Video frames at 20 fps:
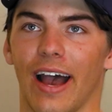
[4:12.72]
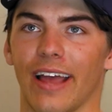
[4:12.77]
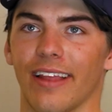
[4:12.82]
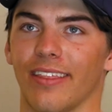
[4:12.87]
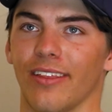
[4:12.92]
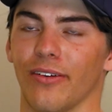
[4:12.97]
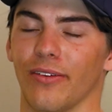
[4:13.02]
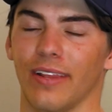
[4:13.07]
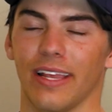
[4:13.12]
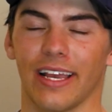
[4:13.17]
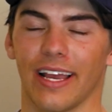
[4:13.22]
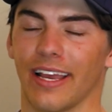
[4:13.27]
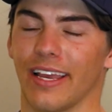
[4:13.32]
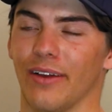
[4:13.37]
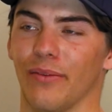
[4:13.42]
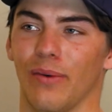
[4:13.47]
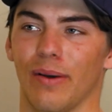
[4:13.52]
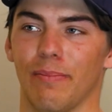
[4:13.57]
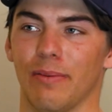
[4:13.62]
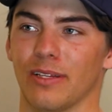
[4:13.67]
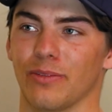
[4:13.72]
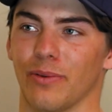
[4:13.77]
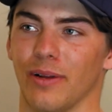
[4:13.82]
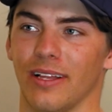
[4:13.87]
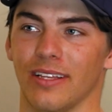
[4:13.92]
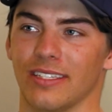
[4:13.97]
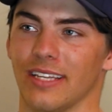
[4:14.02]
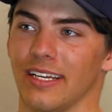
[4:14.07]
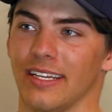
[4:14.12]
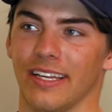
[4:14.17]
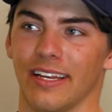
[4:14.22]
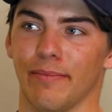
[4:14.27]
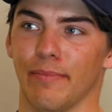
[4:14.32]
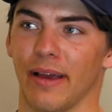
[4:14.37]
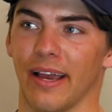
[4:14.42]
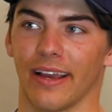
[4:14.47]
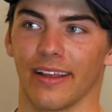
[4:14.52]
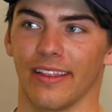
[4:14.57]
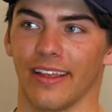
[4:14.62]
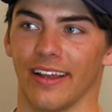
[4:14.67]
I don't think I can whip as well as I did
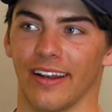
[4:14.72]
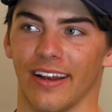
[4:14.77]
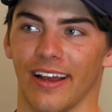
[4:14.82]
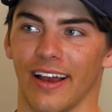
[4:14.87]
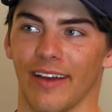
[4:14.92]
back then.